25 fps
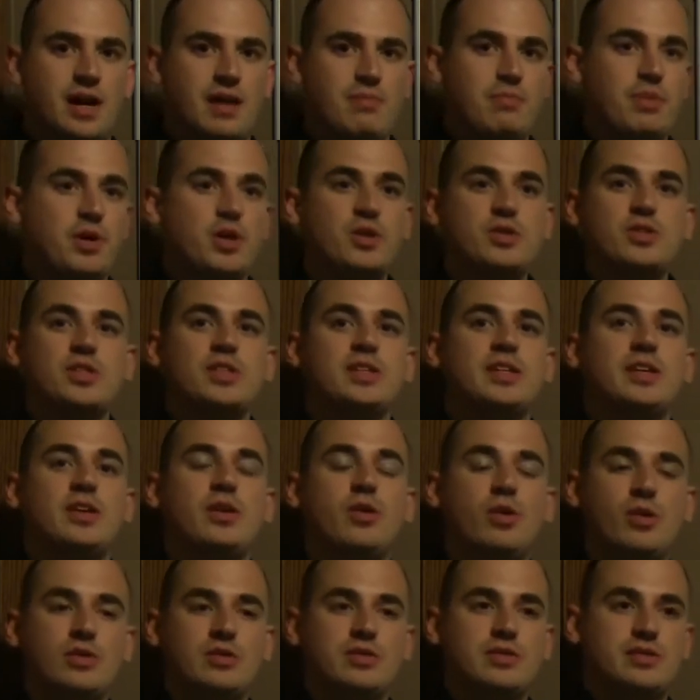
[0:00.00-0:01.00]
person that
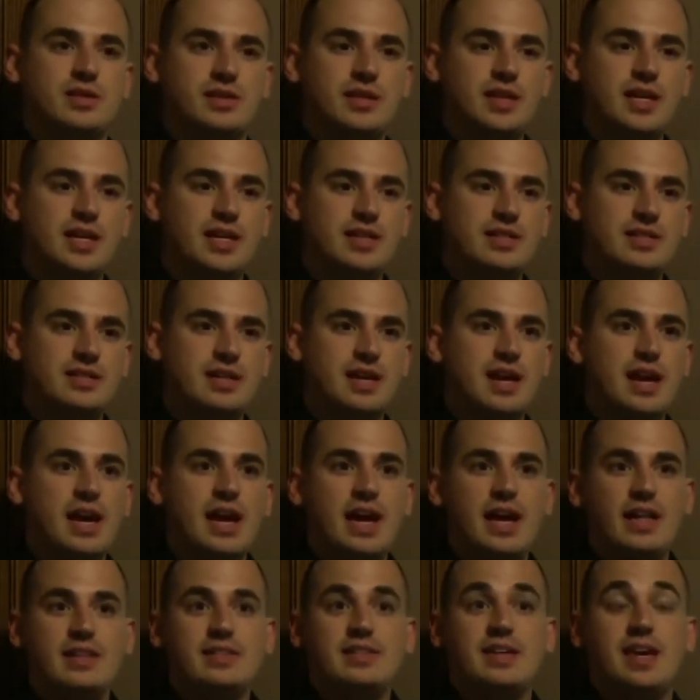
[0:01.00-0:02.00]
owns the list
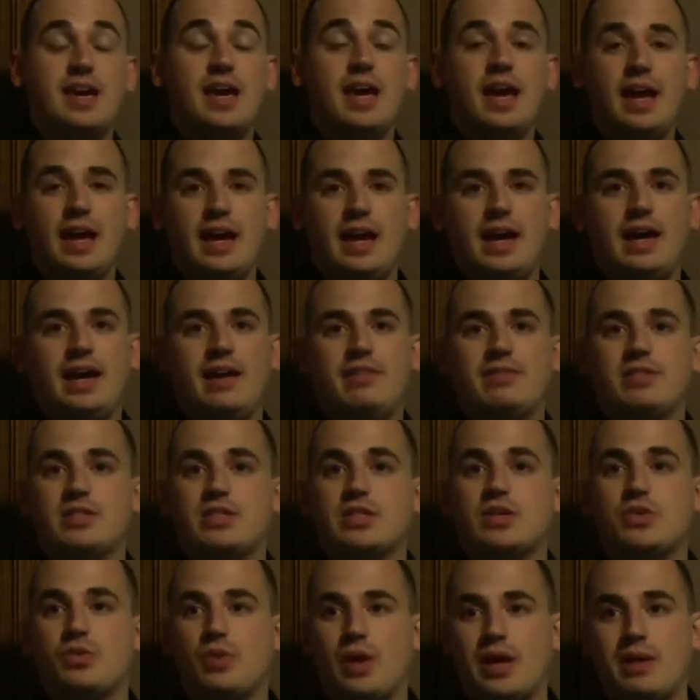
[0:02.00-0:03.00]
and say, hey, I have this
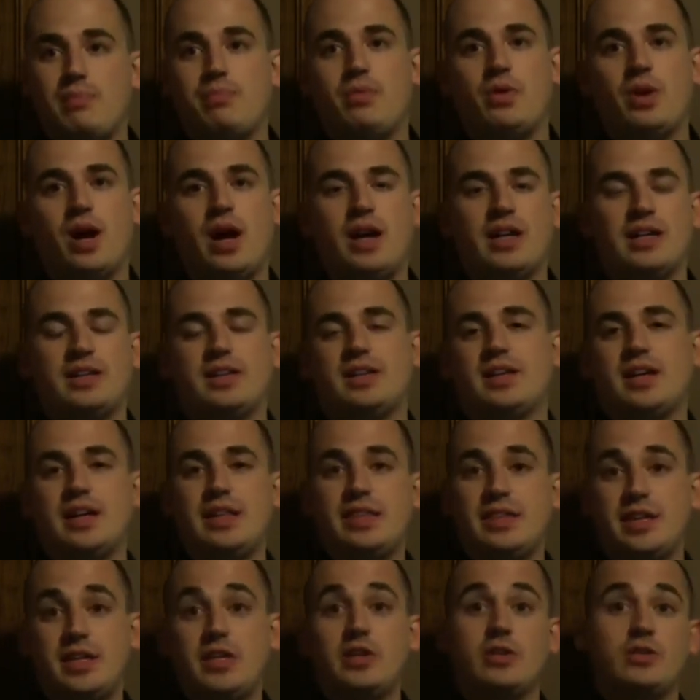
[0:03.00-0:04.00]
great product that I
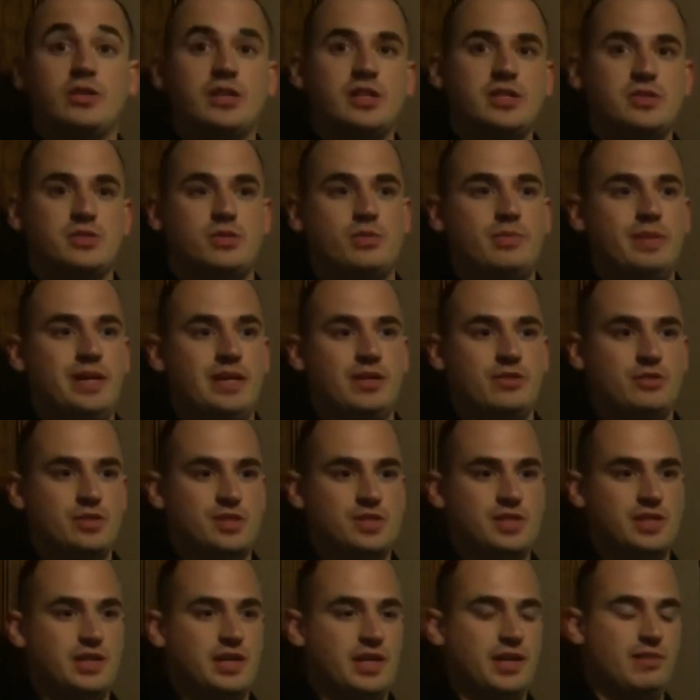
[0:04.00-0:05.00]
think your list would be
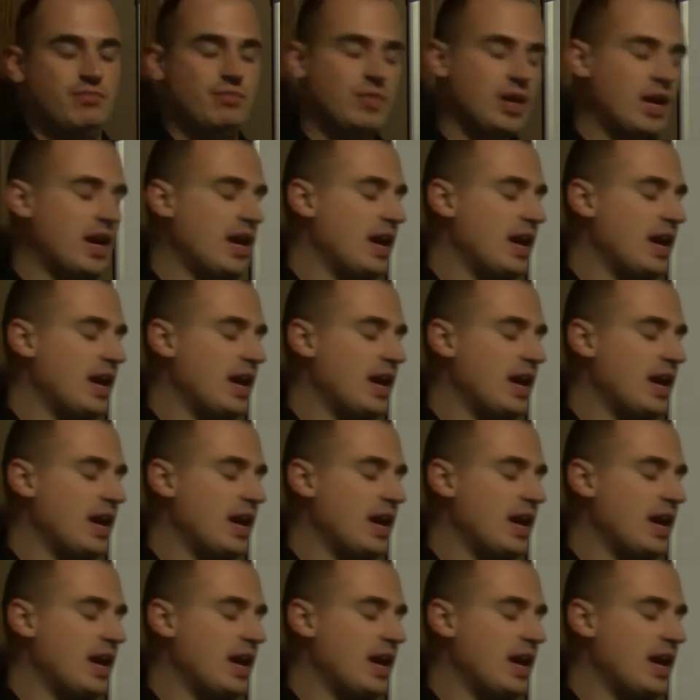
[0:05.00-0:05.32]
interested in.